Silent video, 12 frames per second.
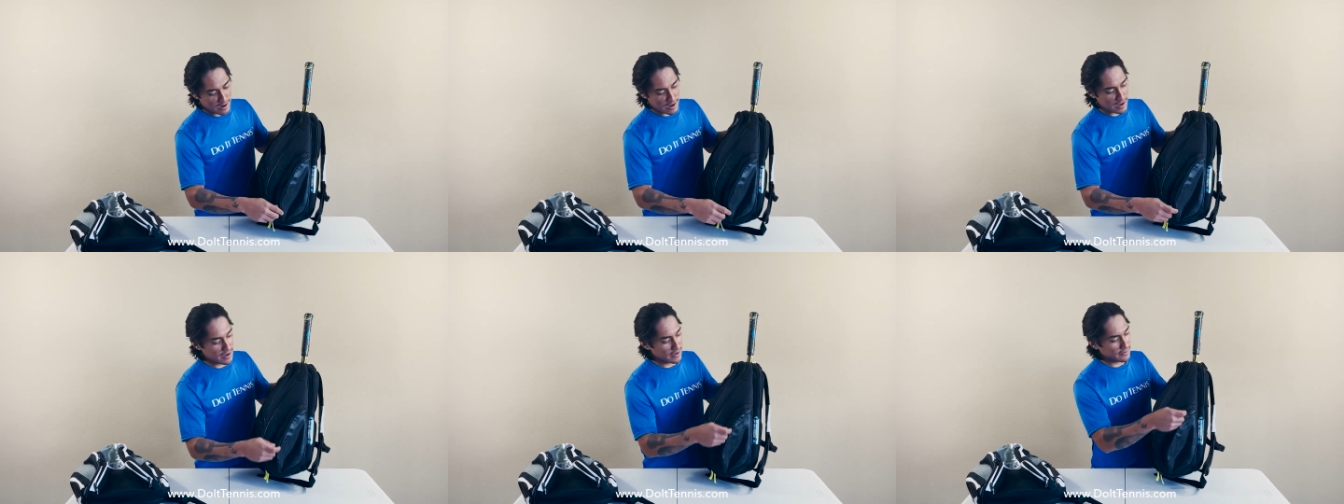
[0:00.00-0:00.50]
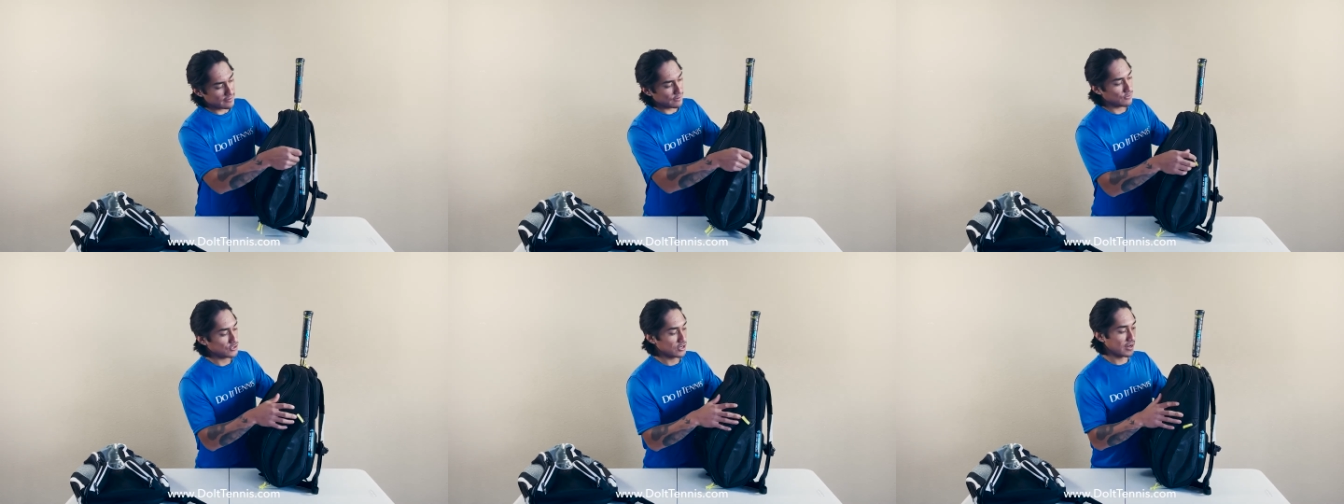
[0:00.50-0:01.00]
And
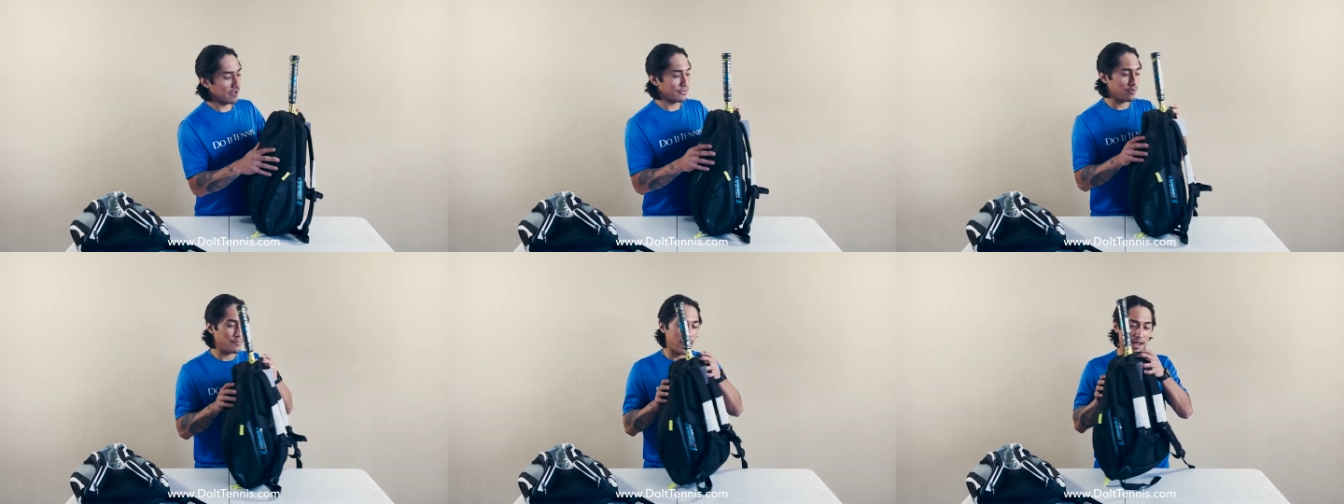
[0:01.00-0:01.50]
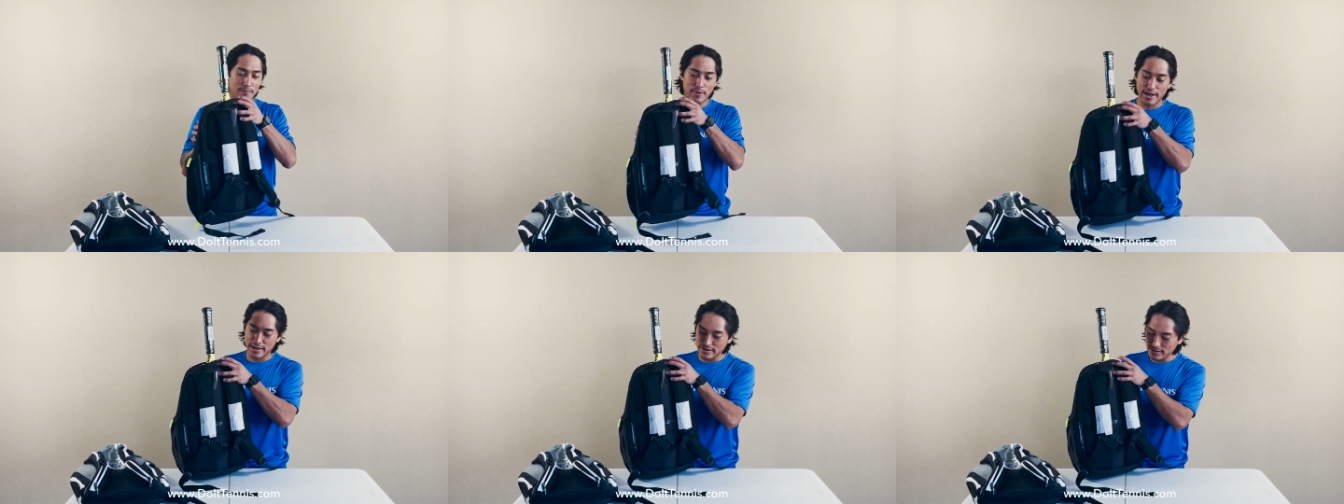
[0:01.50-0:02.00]
if we check out the back
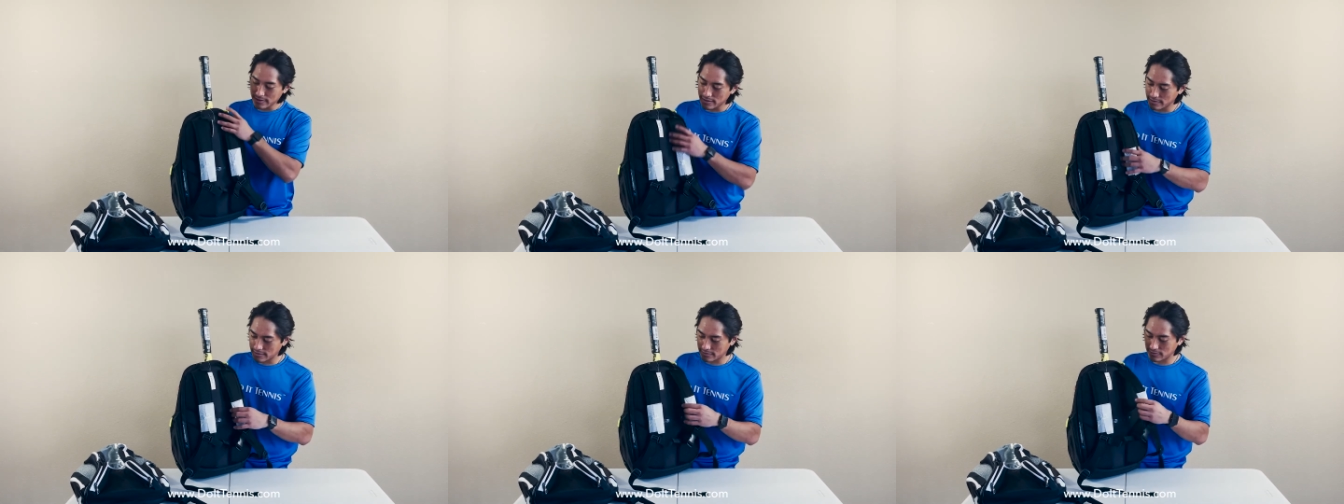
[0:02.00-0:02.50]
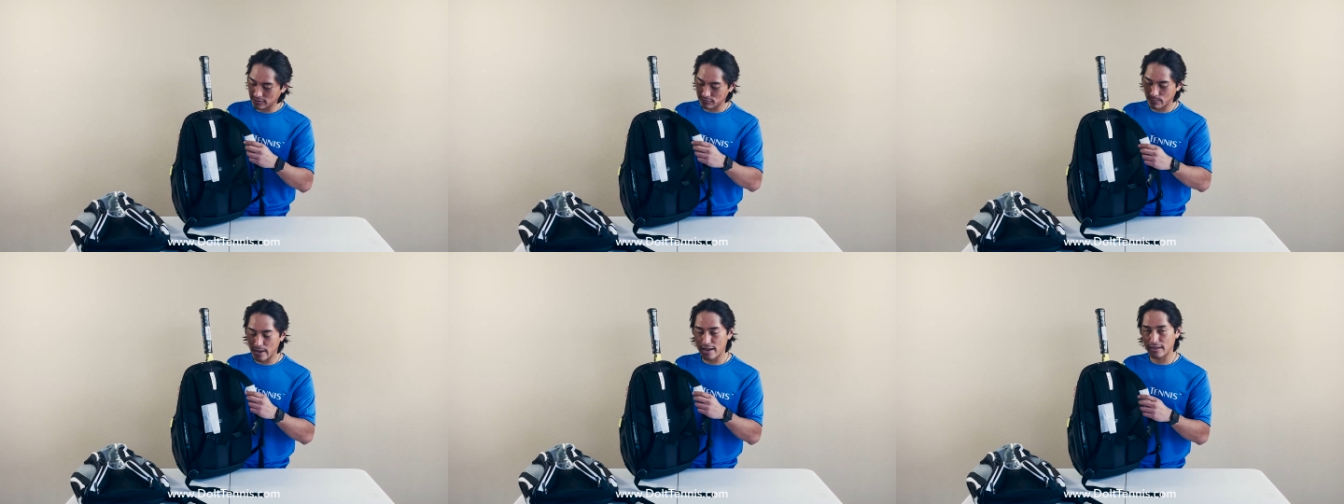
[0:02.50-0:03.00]
padding, this
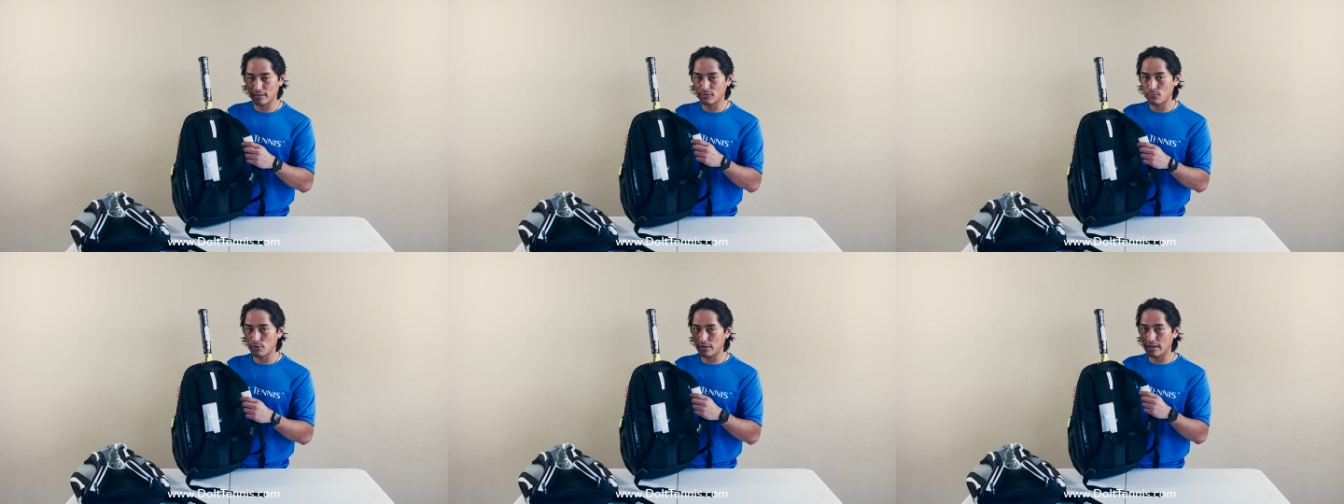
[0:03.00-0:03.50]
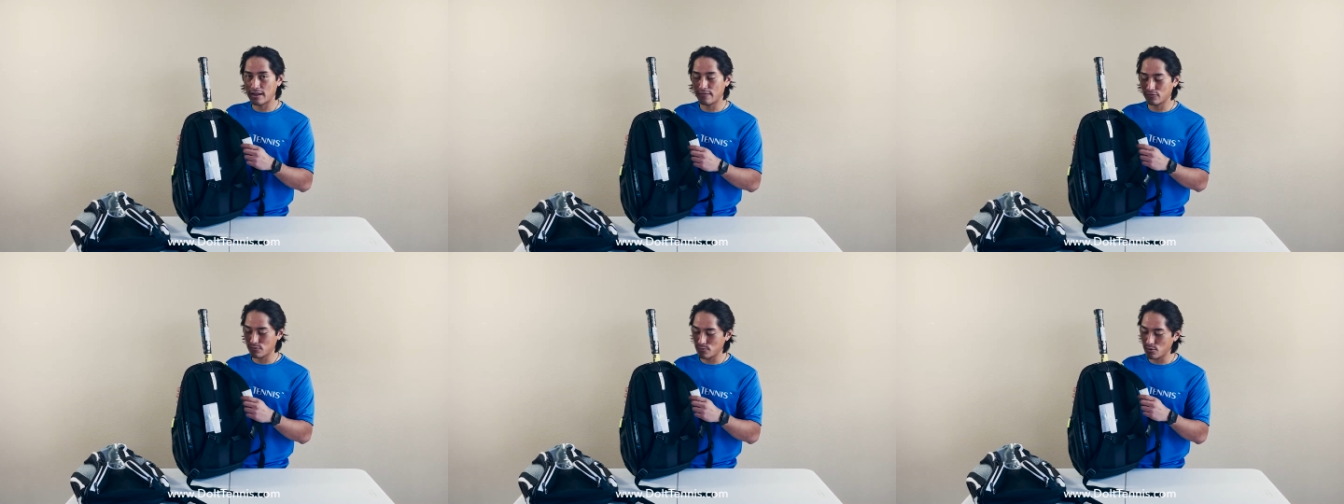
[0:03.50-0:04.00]
bag is really
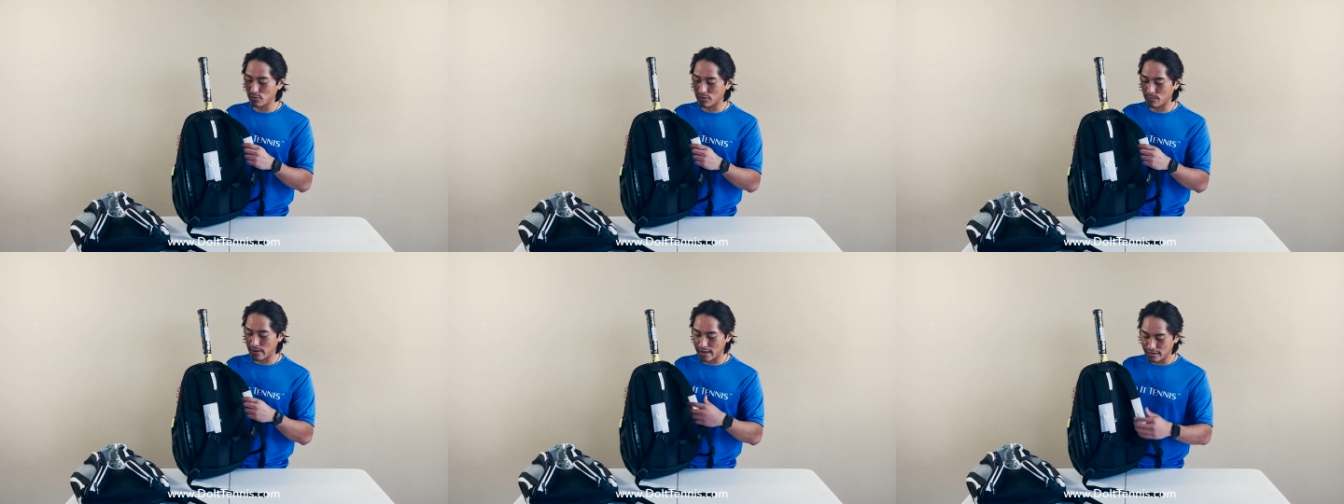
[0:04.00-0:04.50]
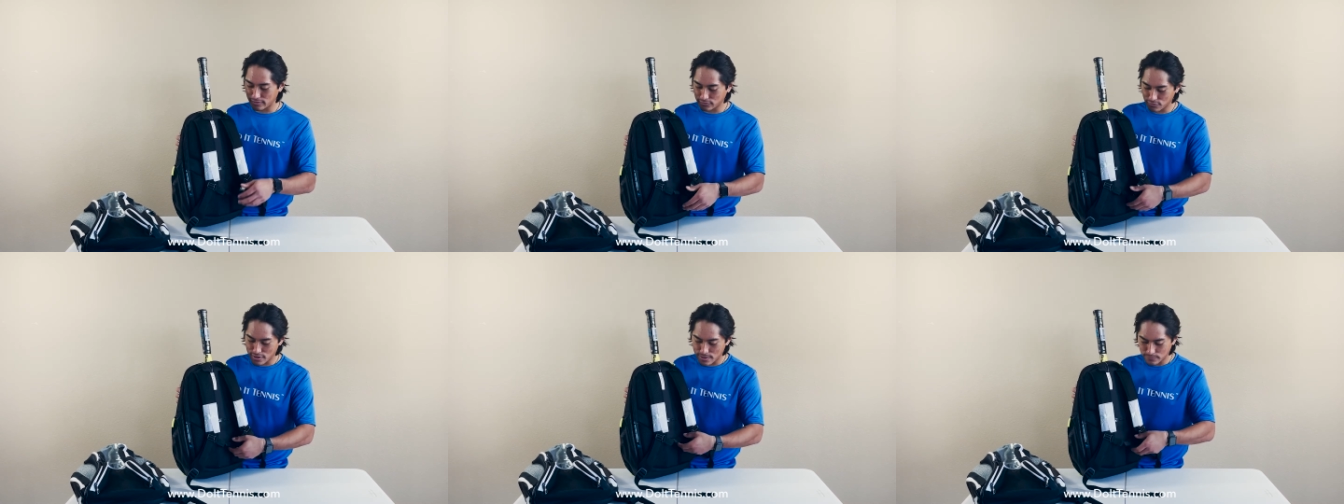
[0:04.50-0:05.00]
comfortable with the padding
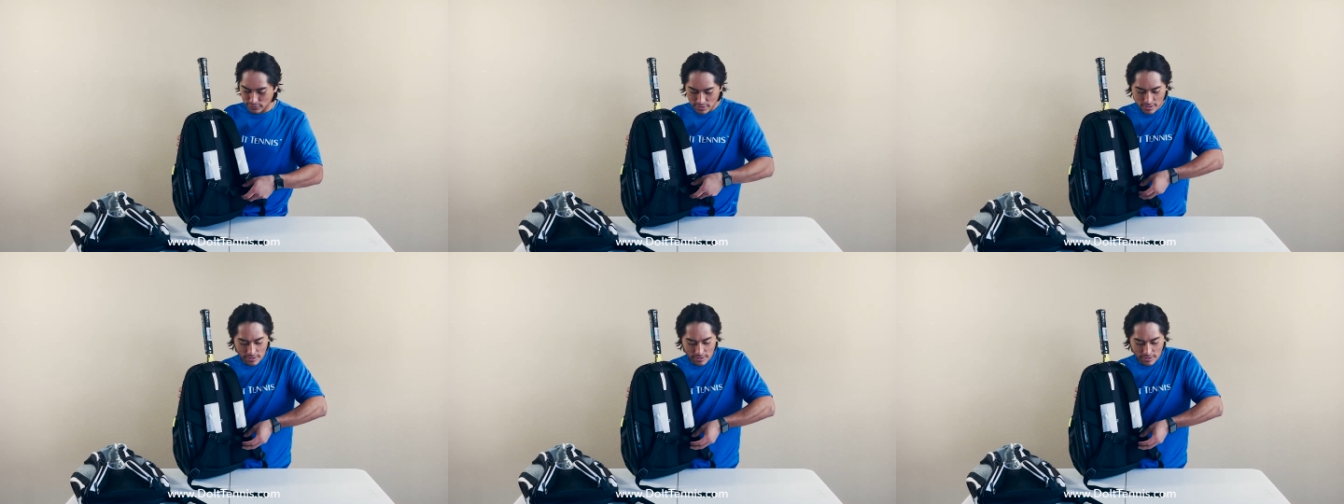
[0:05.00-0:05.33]
straps.